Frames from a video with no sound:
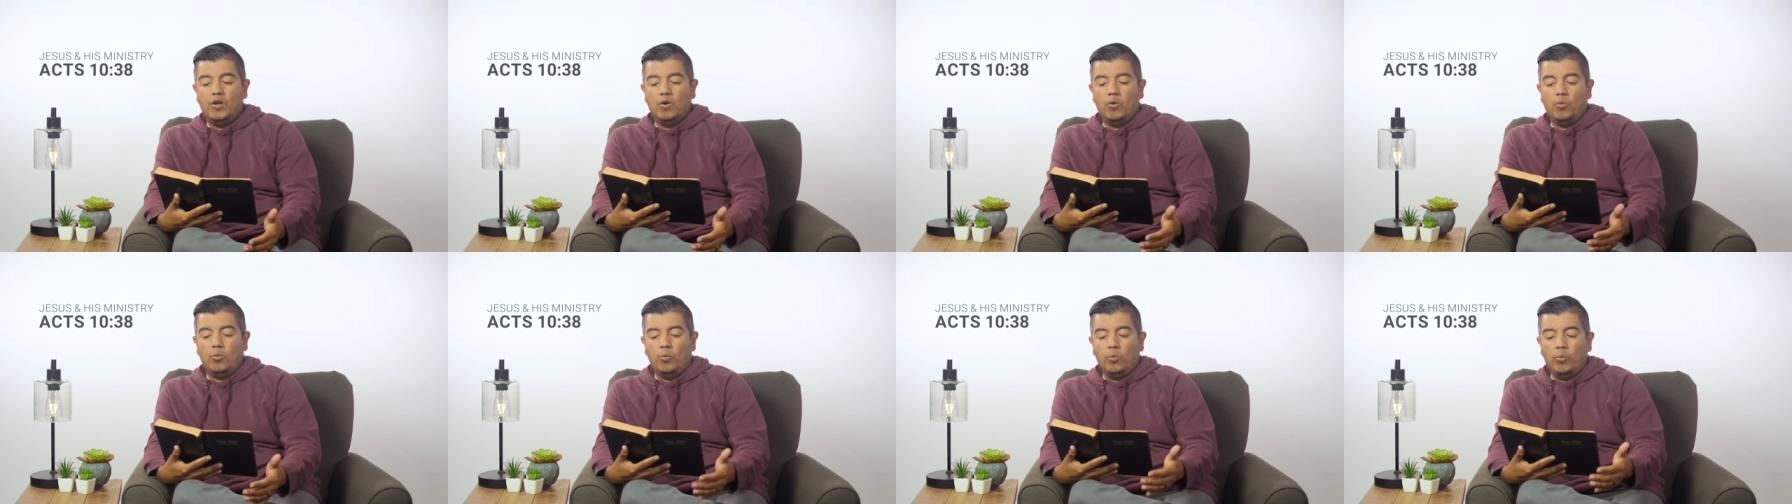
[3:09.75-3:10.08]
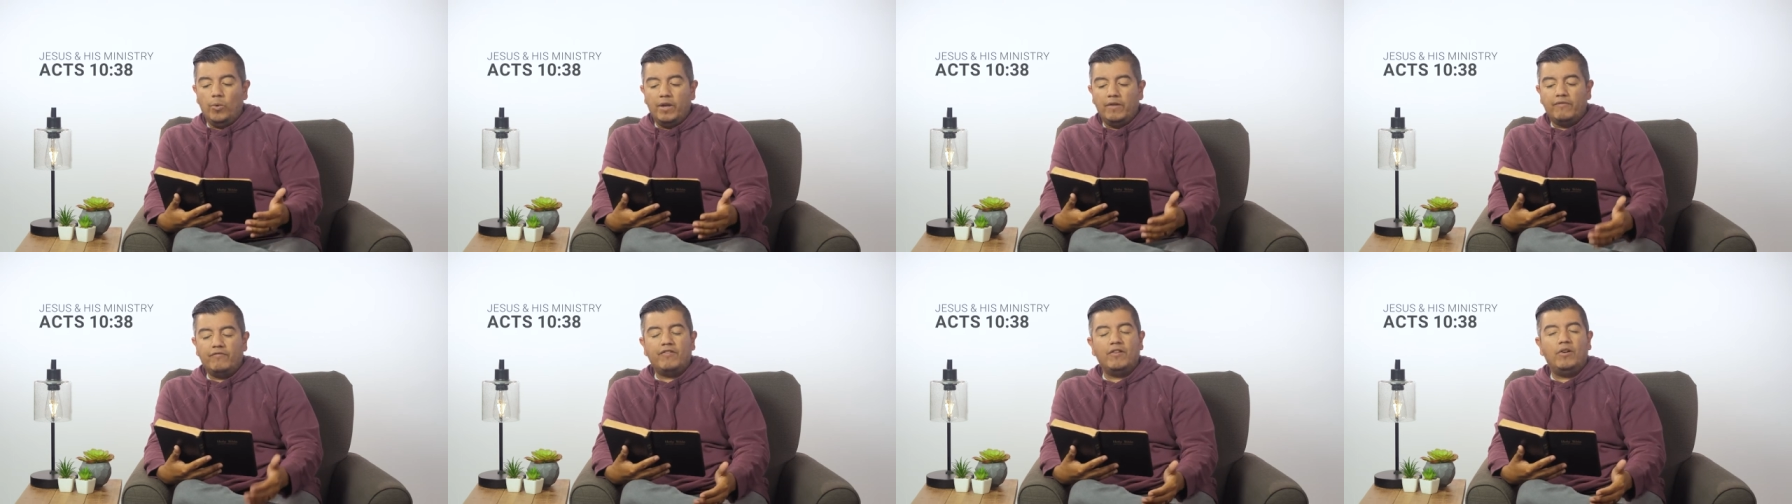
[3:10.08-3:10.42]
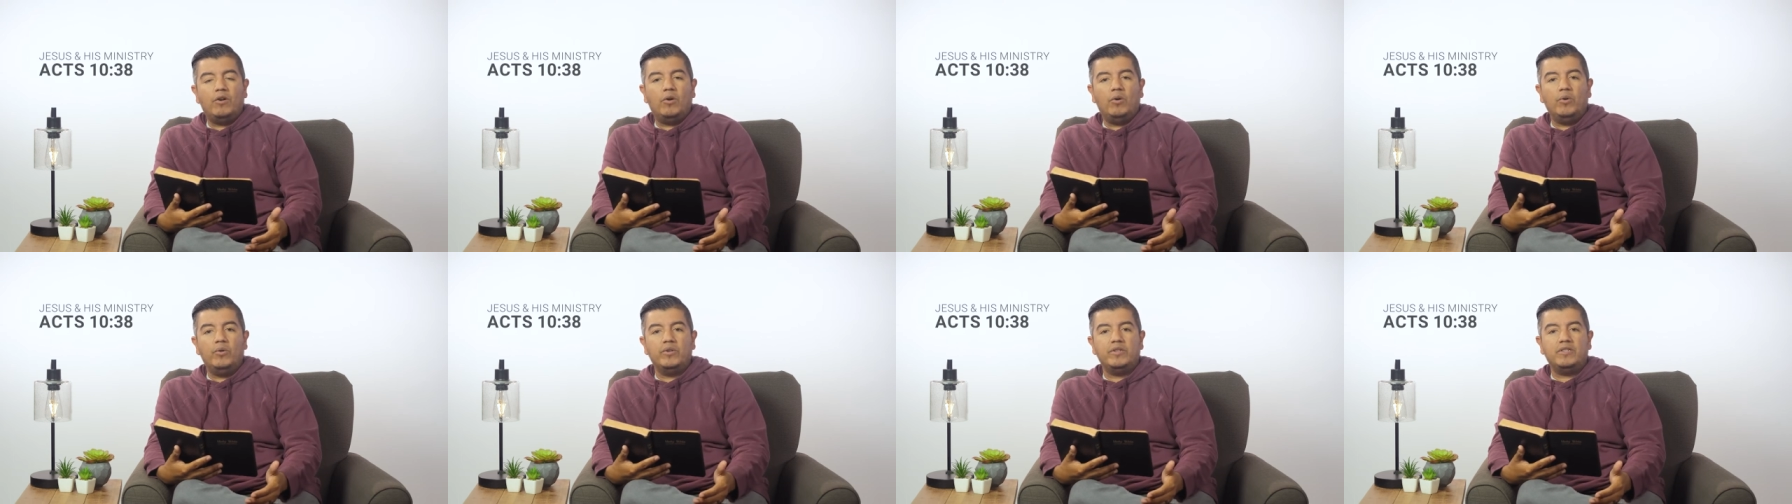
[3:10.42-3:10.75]
with the
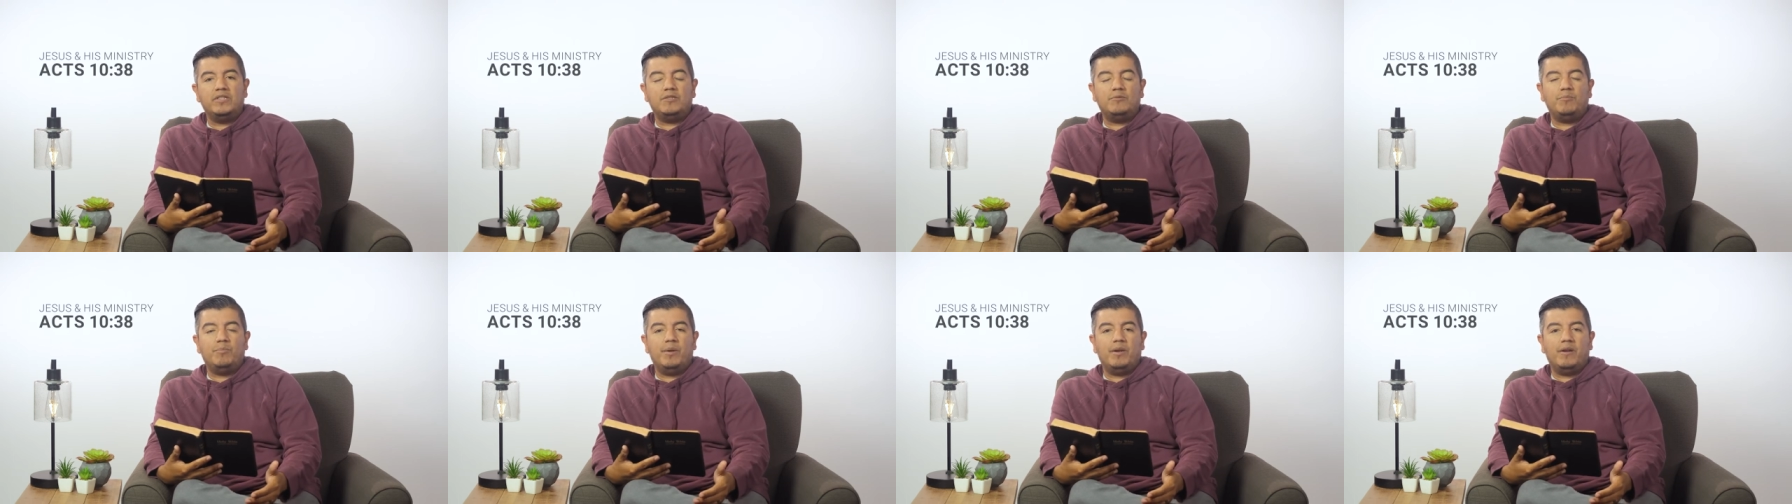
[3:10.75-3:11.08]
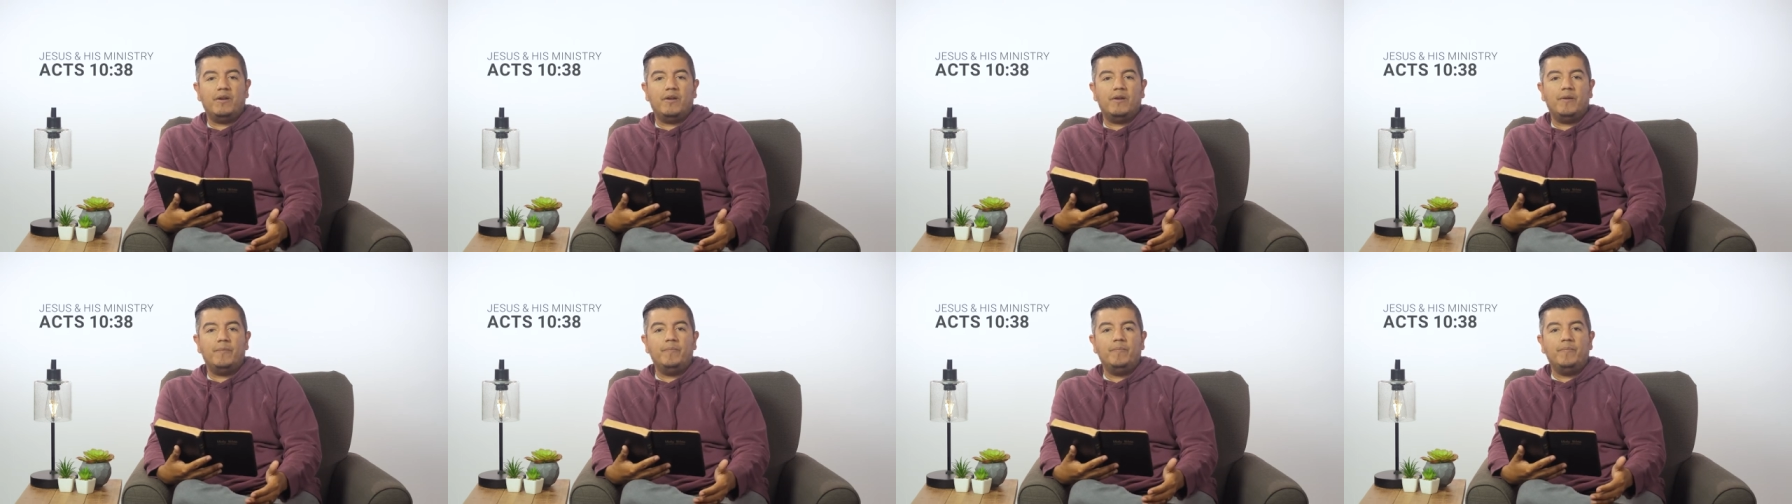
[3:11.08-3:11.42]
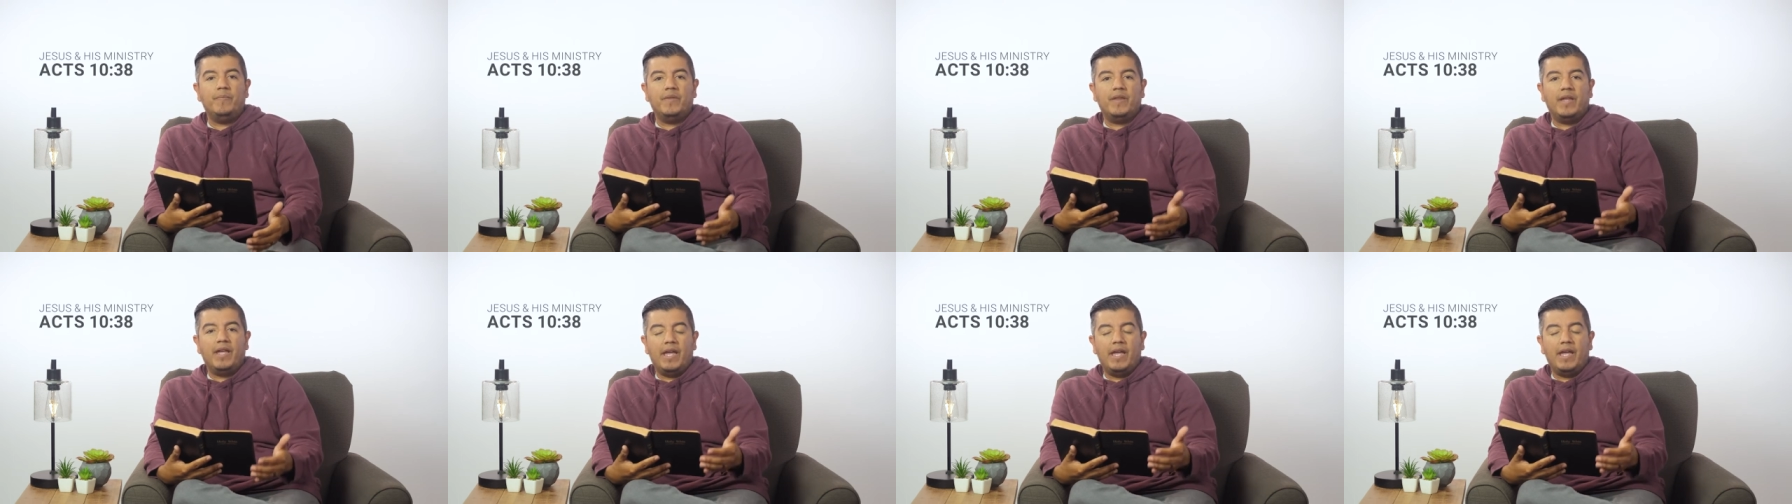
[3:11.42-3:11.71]
Holy Spirit